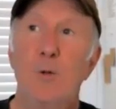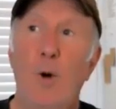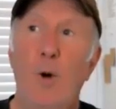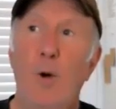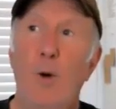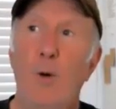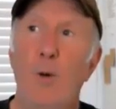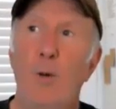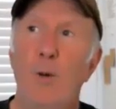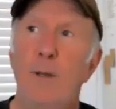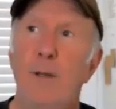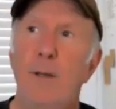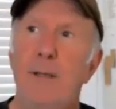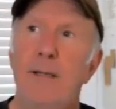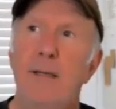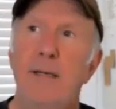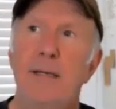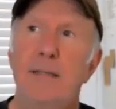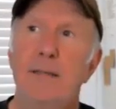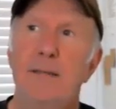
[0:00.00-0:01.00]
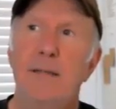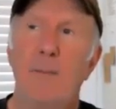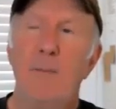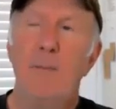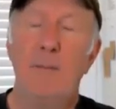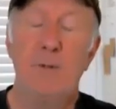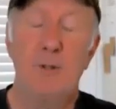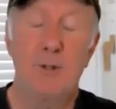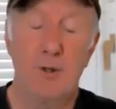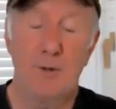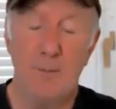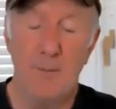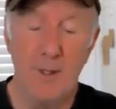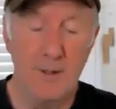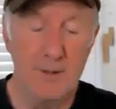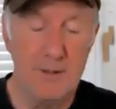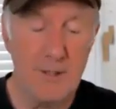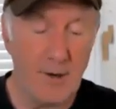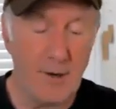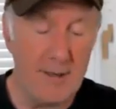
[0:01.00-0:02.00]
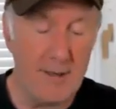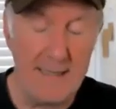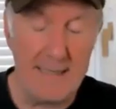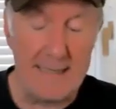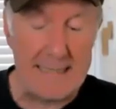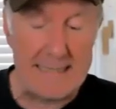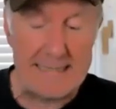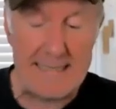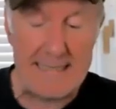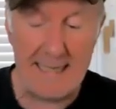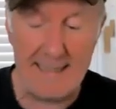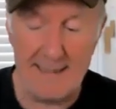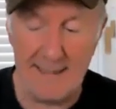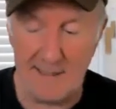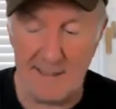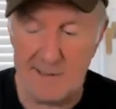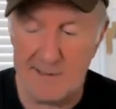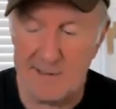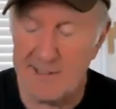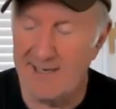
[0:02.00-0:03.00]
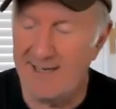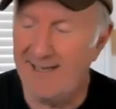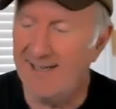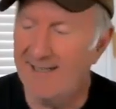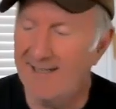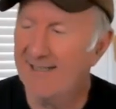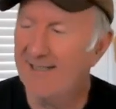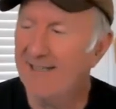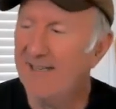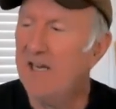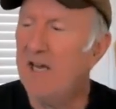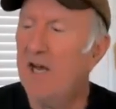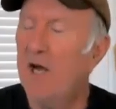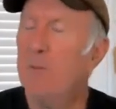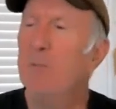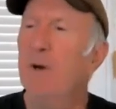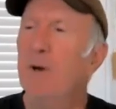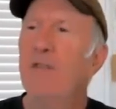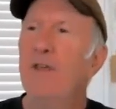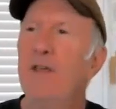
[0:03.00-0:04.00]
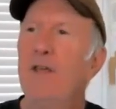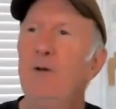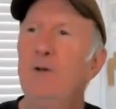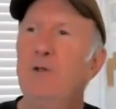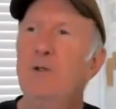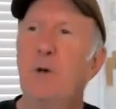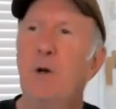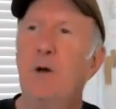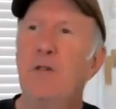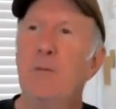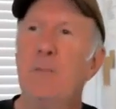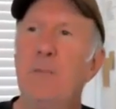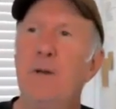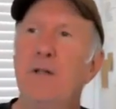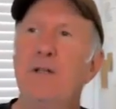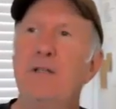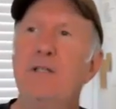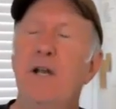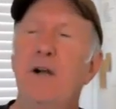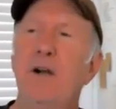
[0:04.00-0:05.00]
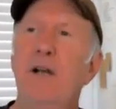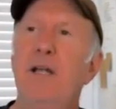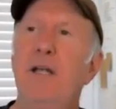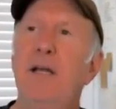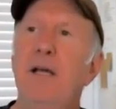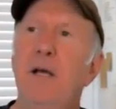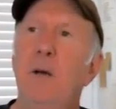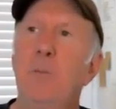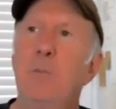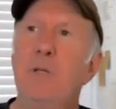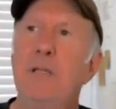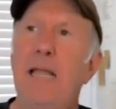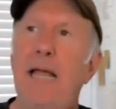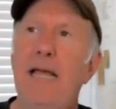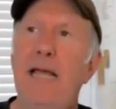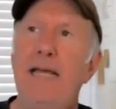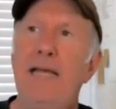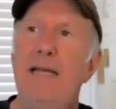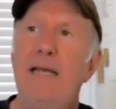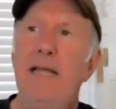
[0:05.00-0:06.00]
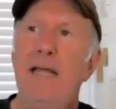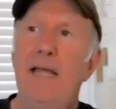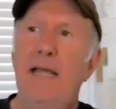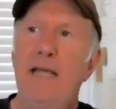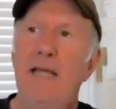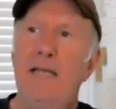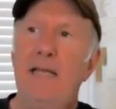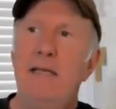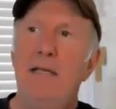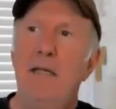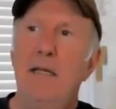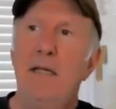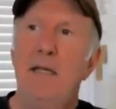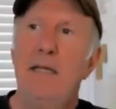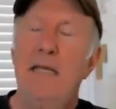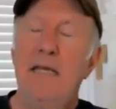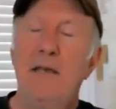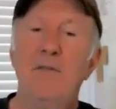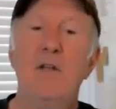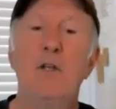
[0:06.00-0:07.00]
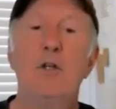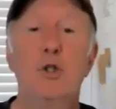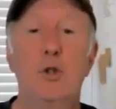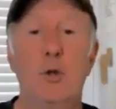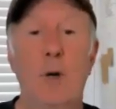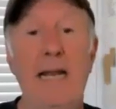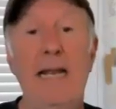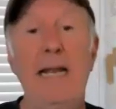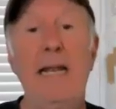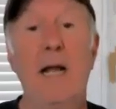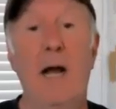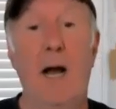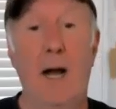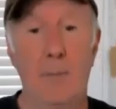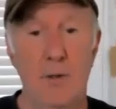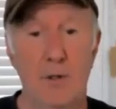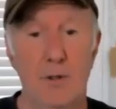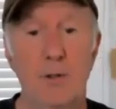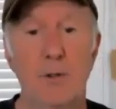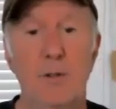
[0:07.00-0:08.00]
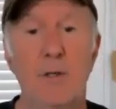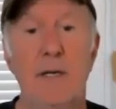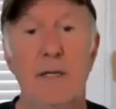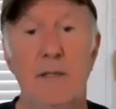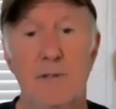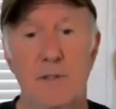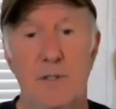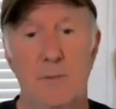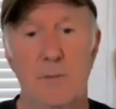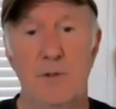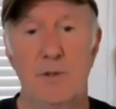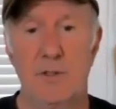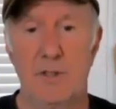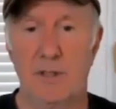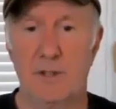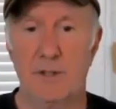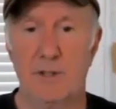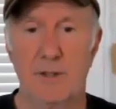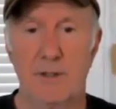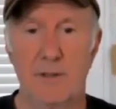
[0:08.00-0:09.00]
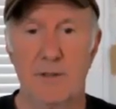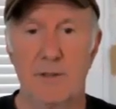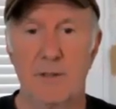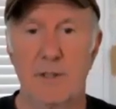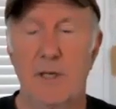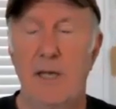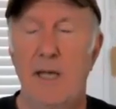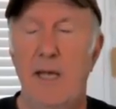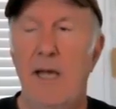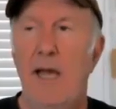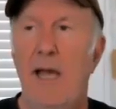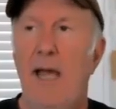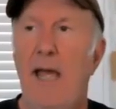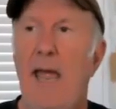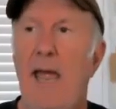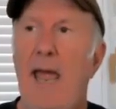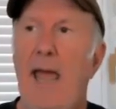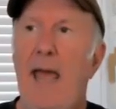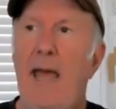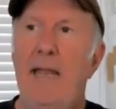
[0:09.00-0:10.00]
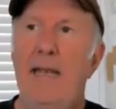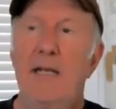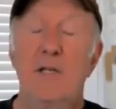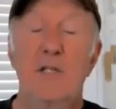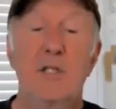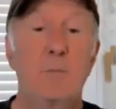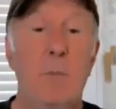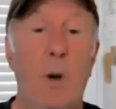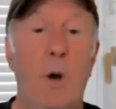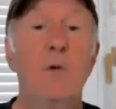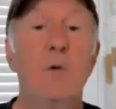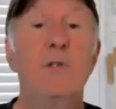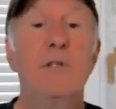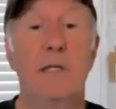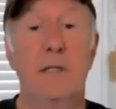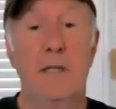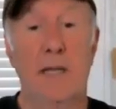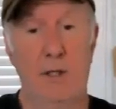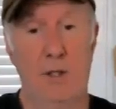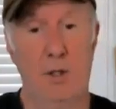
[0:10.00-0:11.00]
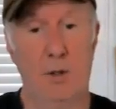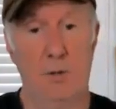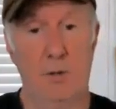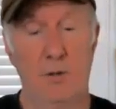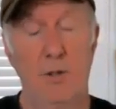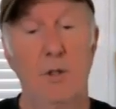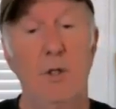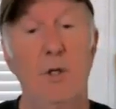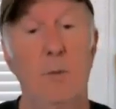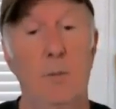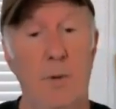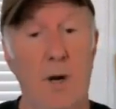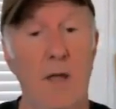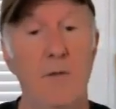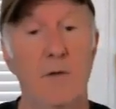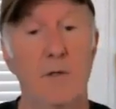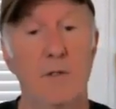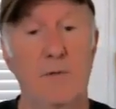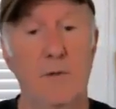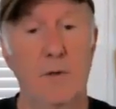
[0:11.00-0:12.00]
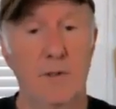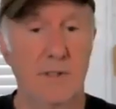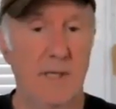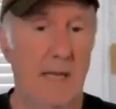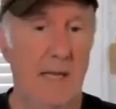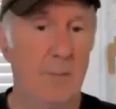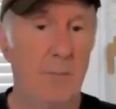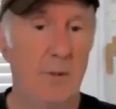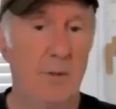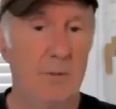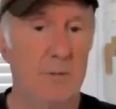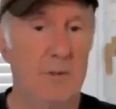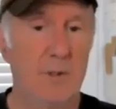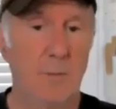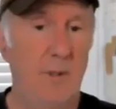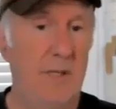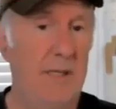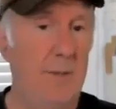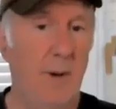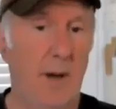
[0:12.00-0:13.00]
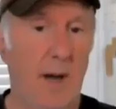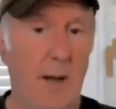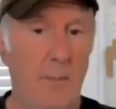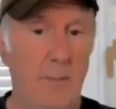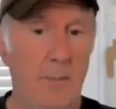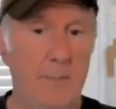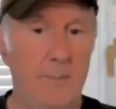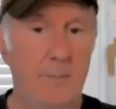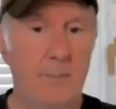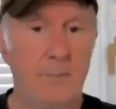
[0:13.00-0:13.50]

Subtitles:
role, I mean, I'm sure the military didn't intend this, but the huge role the military played in giving training opportunities to musicians and exposing, like to your brothers, for example, to bebop.